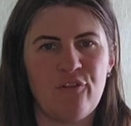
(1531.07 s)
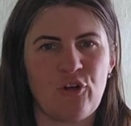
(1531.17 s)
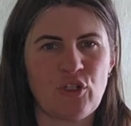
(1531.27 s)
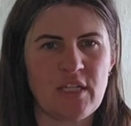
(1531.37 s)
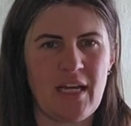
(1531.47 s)

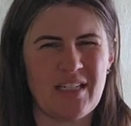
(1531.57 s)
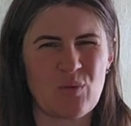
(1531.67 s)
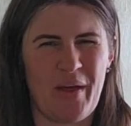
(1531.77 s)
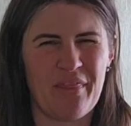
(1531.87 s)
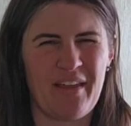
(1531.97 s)
First aid is
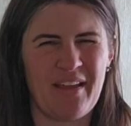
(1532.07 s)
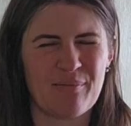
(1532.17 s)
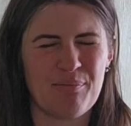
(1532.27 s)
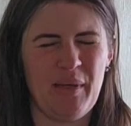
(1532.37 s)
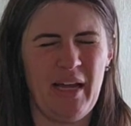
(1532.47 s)
one thing,
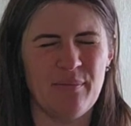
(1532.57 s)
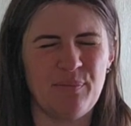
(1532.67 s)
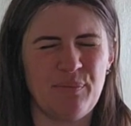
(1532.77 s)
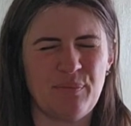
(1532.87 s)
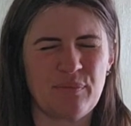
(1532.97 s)
but
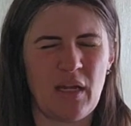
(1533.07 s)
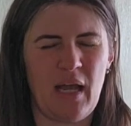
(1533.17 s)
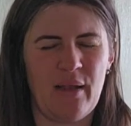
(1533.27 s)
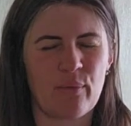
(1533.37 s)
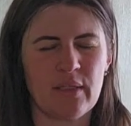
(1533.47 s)

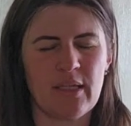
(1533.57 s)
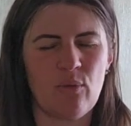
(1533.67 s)
I really